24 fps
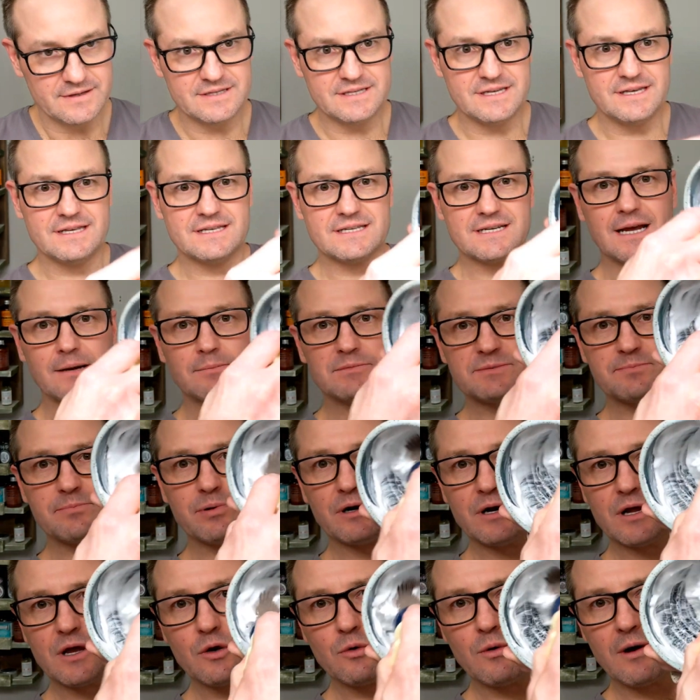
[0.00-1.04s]
see, this comes
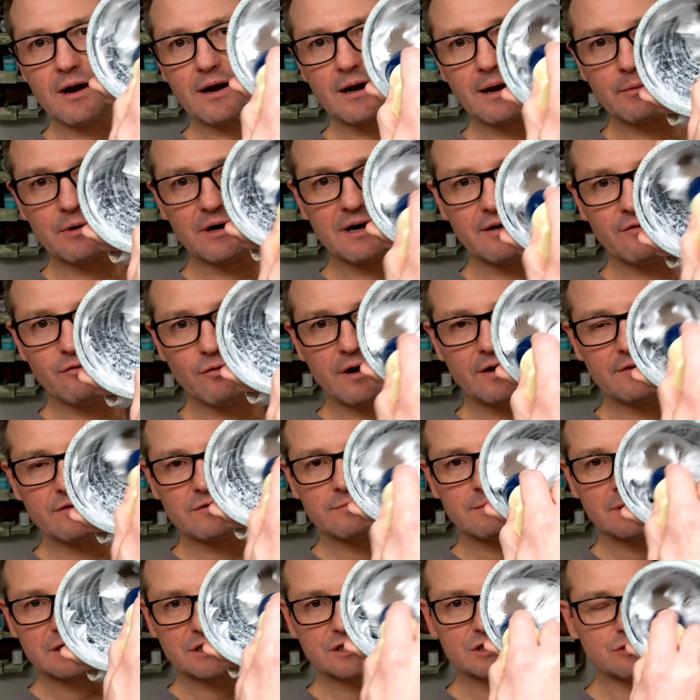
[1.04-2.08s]
pretty quick. I'm going to have way
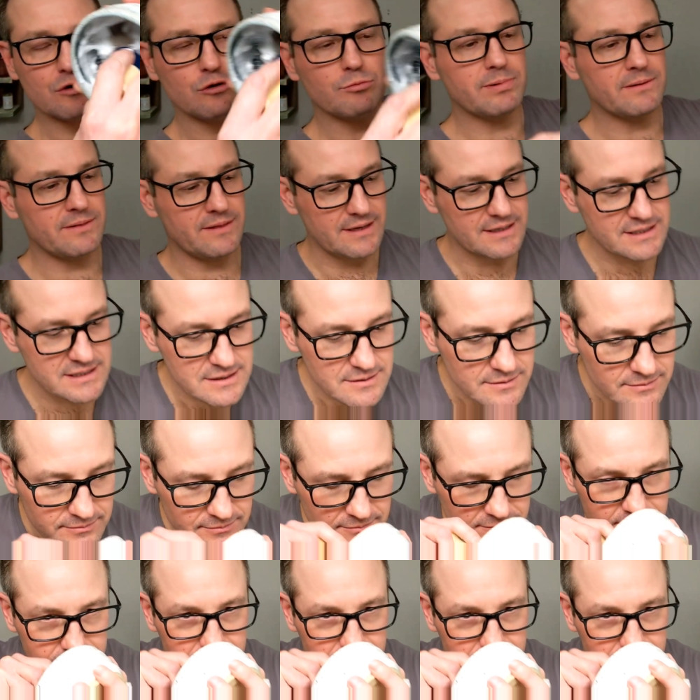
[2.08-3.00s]
too much soap in this.